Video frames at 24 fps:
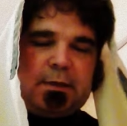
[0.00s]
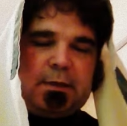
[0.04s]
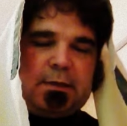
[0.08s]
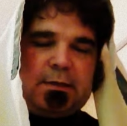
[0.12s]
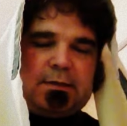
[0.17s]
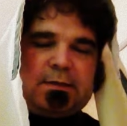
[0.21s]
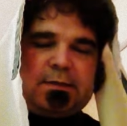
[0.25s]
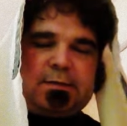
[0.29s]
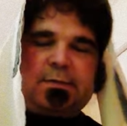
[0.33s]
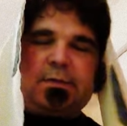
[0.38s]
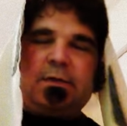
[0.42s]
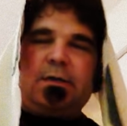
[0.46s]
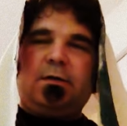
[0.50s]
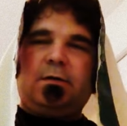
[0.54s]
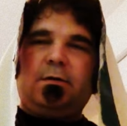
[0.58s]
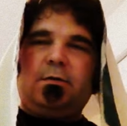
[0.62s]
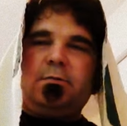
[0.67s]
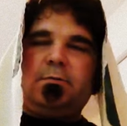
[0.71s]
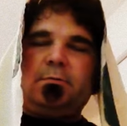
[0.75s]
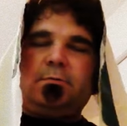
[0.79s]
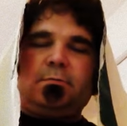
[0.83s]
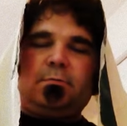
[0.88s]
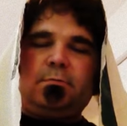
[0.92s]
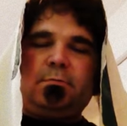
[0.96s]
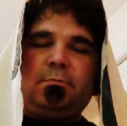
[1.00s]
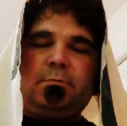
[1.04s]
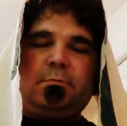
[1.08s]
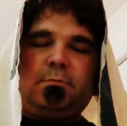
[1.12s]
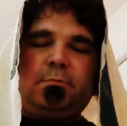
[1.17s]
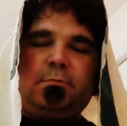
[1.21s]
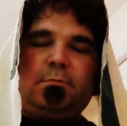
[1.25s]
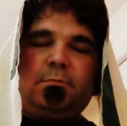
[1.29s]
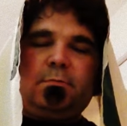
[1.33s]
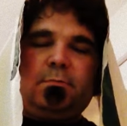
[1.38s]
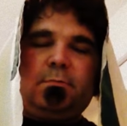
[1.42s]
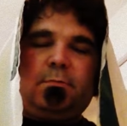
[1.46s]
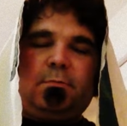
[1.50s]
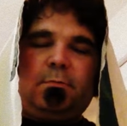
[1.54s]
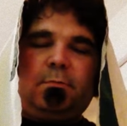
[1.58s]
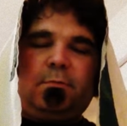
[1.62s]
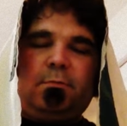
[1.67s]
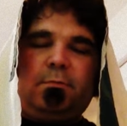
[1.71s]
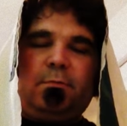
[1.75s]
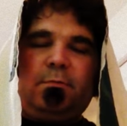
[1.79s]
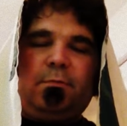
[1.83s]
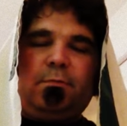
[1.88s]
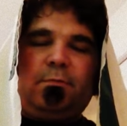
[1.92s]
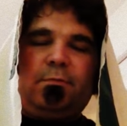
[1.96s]
So
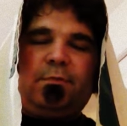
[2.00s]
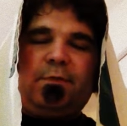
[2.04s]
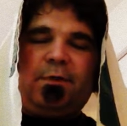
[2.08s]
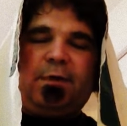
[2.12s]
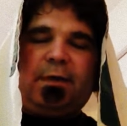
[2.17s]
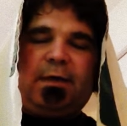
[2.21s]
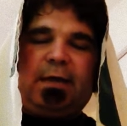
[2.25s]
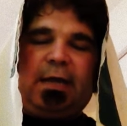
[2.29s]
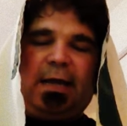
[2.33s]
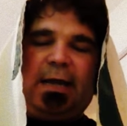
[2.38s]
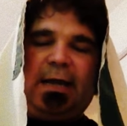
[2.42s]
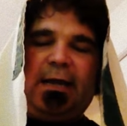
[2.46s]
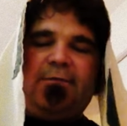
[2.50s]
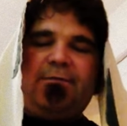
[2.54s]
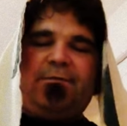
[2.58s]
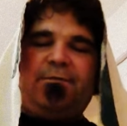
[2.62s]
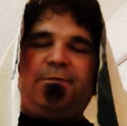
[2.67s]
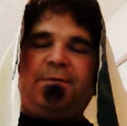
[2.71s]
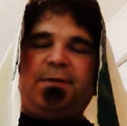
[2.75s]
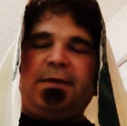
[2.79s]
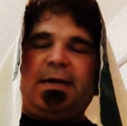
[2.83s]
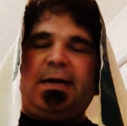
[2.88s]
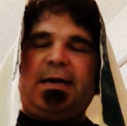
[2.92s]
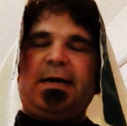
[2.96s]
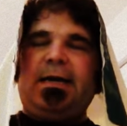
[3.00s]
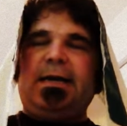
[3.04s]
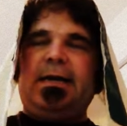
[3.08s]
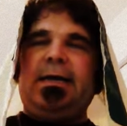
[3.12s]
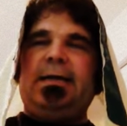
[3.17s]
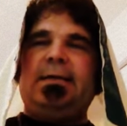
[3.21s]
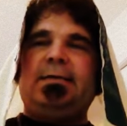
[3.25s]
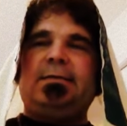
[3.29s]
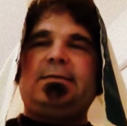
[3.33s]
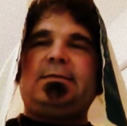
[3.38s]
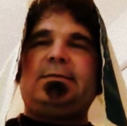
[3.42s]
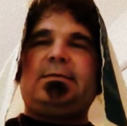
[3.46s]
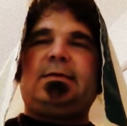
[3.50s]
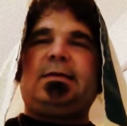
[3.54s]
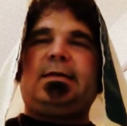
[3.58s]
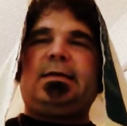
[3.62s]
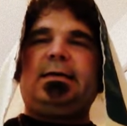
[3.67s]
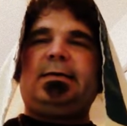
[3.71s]
the eighth day is